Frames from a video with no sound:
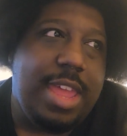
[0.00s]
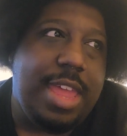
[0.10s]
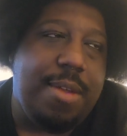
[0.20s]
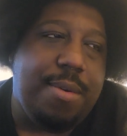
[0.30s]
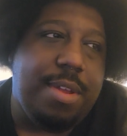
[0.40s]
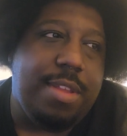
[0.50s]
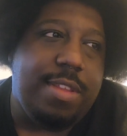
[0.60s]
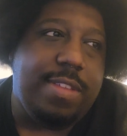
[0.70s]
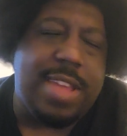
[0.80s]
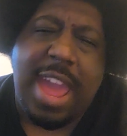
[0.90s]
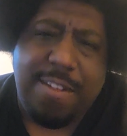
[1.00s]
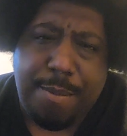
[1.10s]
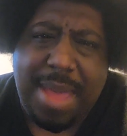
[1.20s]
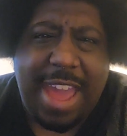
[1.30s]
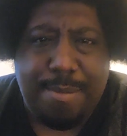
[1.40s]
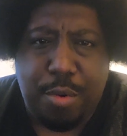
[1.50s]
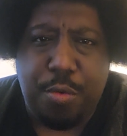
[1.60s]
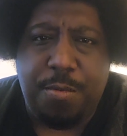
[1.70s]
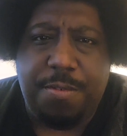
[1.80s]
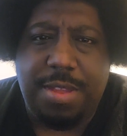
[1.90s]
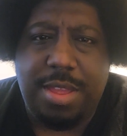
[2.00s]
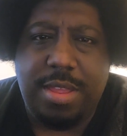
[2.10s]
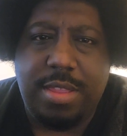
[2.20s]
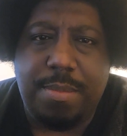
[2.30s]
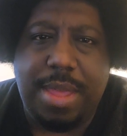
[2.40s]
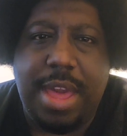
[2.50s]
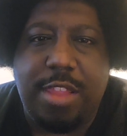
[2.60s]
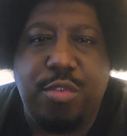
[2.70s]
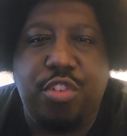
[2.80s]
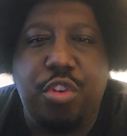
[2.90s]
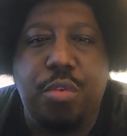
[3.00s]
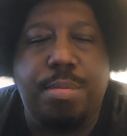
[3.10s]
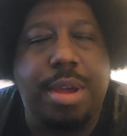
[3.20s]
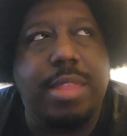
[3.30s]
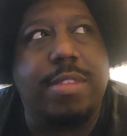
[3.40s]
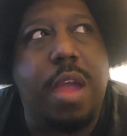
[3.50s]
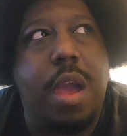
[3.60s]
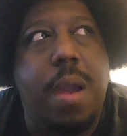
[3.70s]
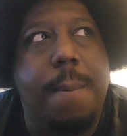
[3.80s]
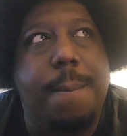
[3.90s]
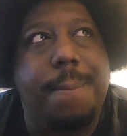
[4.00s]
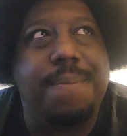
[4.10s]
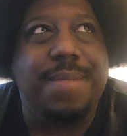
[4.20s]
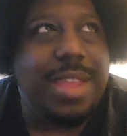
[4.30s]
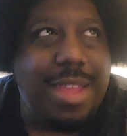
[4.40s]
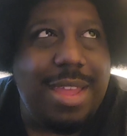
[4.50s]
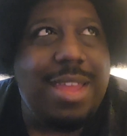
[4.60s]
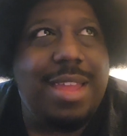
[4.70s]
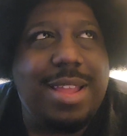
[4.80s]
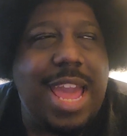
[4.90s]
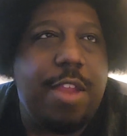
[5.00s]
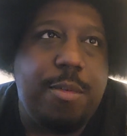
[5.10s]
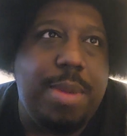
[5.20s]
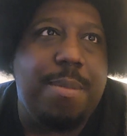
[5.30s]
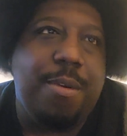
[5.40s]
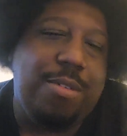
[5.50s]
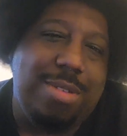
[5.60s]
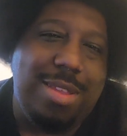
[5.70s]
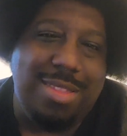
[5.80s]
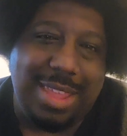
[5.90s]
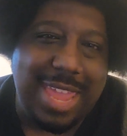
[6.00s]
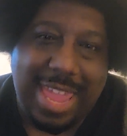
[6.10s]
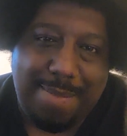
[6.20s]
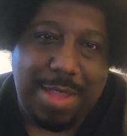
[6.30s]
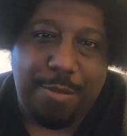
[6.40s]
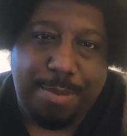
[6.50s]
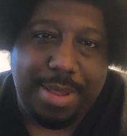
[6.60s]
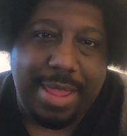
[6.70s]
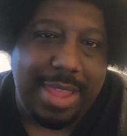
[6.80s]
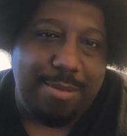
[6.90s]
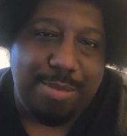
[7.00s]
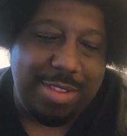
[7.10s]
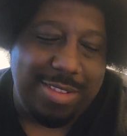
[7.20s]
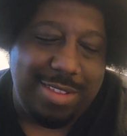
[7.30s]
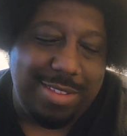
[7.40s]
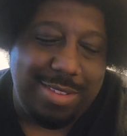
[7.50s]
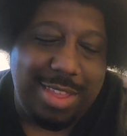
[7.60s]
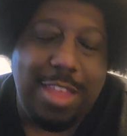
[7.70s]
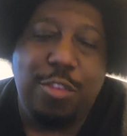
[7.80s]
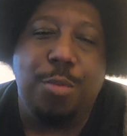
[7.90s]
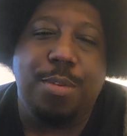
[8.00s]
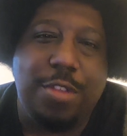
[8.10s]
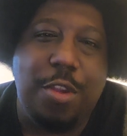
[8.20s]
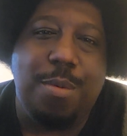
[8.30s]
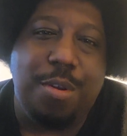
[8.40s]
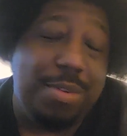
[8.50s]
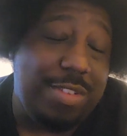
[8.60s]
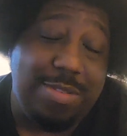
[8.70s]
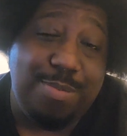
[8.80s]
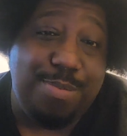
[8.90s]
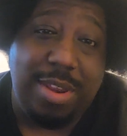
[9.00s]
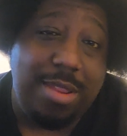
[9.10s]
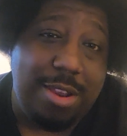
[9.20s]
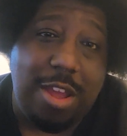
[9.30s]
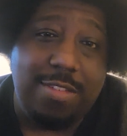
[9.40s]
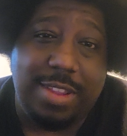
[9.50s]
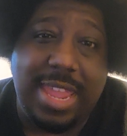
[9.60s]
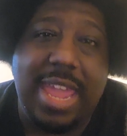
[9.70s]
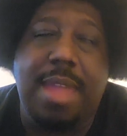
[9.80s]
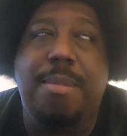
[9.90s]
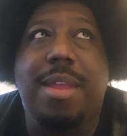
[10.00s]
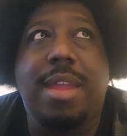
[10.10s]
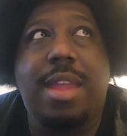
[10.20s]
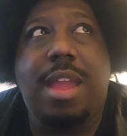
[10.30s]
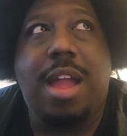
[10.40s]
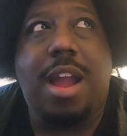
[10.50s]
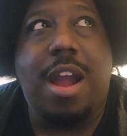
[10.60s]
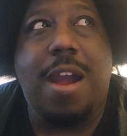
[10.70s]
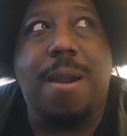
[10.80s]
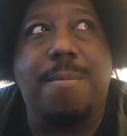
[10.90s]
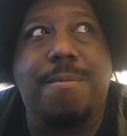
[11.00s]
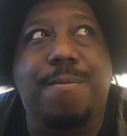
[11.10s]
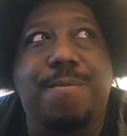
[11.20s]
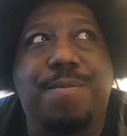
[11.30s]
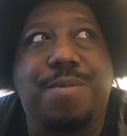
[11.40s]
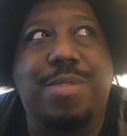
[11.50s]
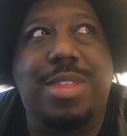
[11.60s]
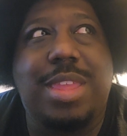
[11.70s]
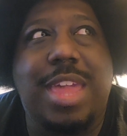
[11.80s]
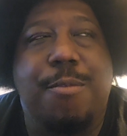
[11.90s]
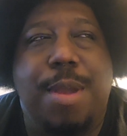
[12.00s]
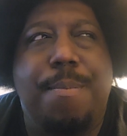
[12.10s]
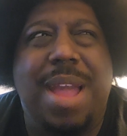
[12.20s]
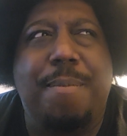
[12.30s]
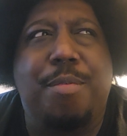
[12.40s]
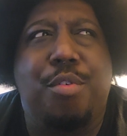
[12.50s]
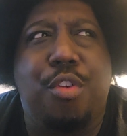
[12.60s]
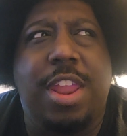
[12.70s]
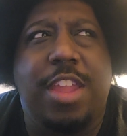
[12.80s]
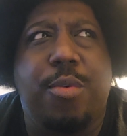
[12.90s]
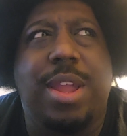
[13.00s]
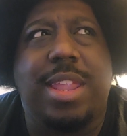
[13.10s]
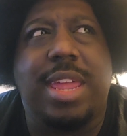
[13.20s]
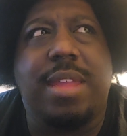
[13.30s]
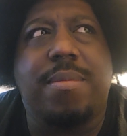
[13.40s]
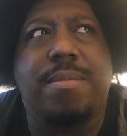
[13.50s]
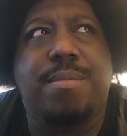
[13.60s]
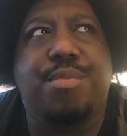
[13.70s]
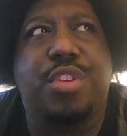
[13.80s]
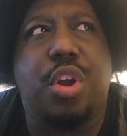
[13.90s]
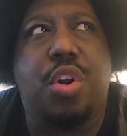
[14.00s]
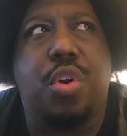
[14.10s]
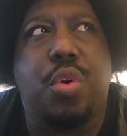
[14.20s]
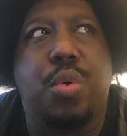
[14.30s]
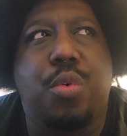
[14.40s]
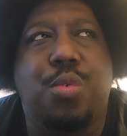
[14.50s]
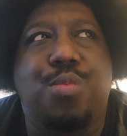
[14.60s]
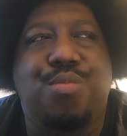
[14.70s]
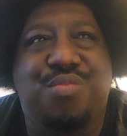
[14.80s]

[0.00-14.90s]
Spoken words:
it was kind of a bad move, to be honest with you. But kind of remembered the game that we played, which is Super Turbo, which is pretty an awesome game. Um, it went by pretty quickly, so